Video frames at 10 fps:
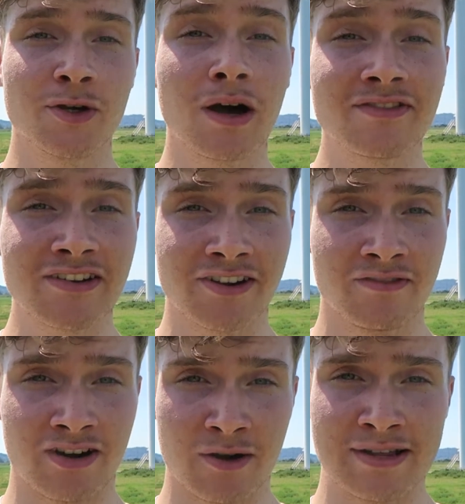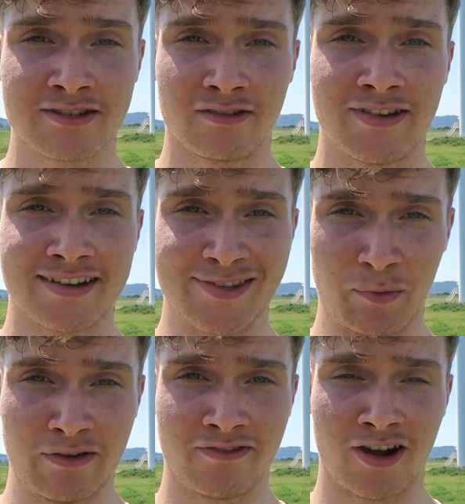do have different environmental effects to
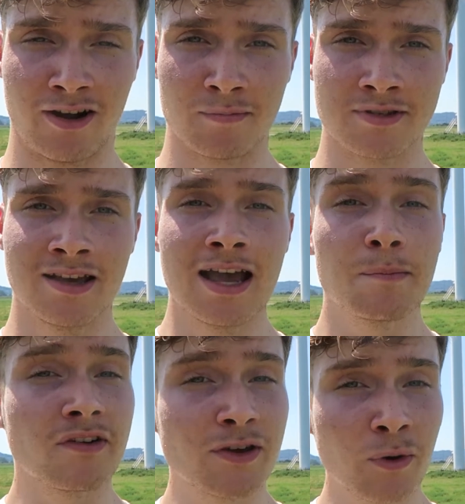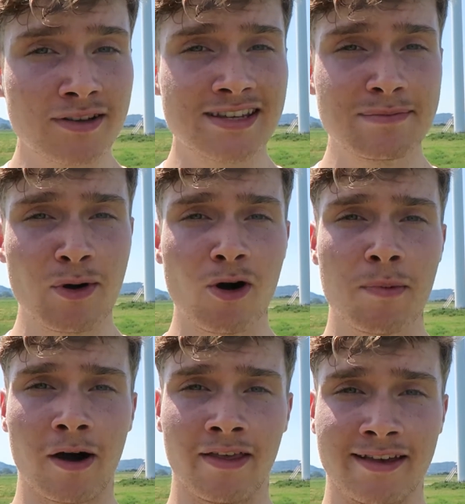wind farms, but if you want to see more
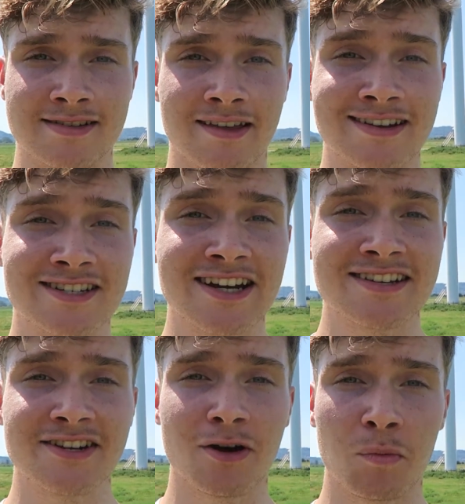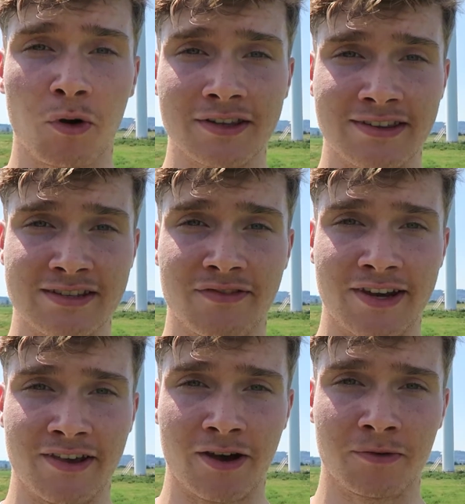about this, then I suggest you go and watch this
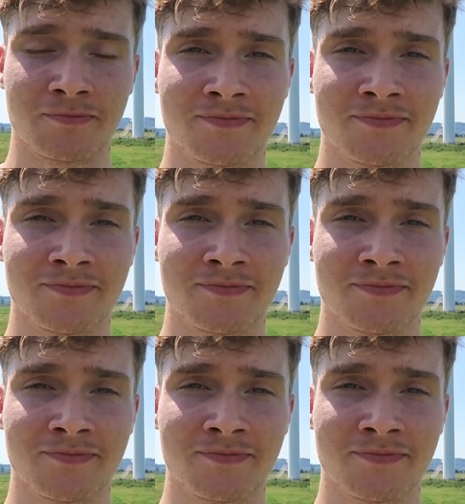video.